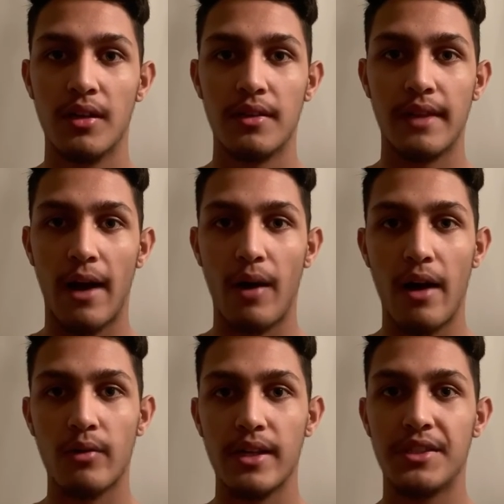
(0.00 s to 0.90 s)
Now
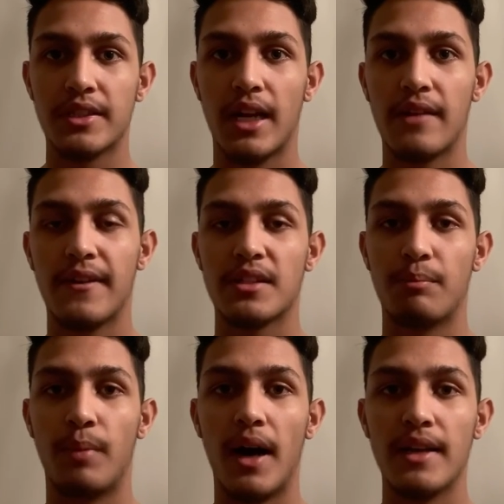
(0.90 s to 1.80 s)
our agent kind of has a
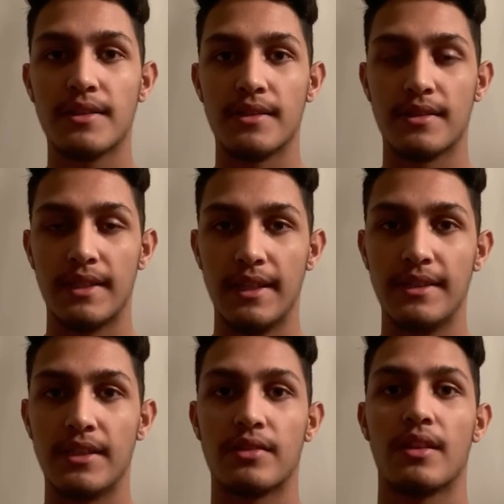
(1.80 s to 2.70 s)
bias to stay
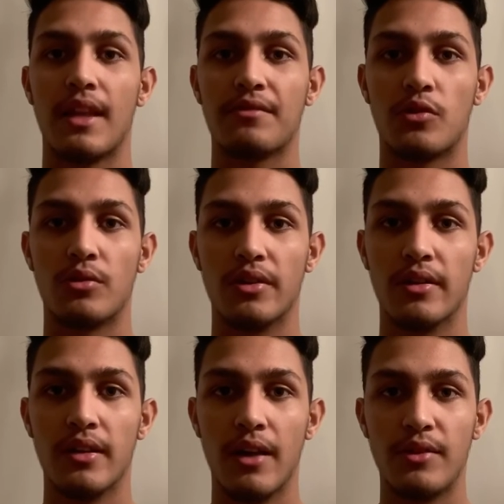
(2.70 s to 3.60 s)
near the left corner,
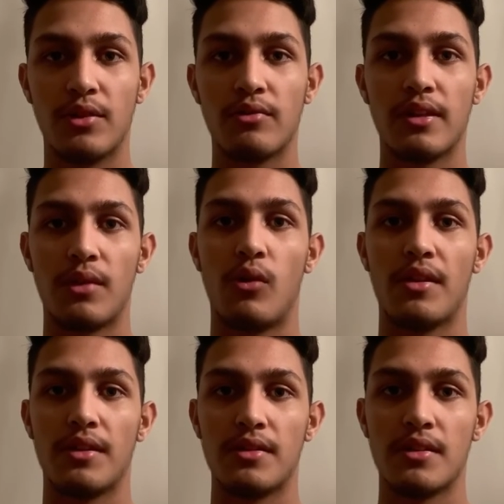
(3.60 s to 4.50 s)
and we don't really want
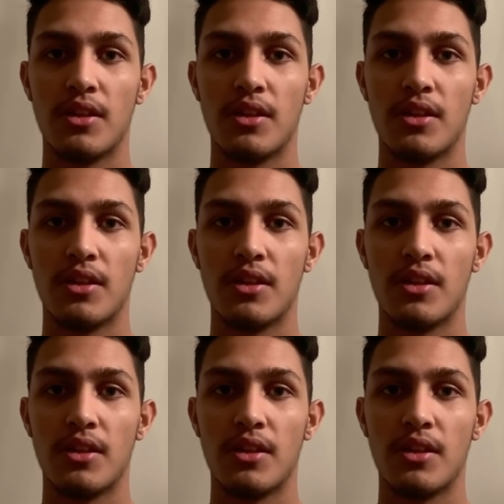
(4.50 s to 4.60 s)
this.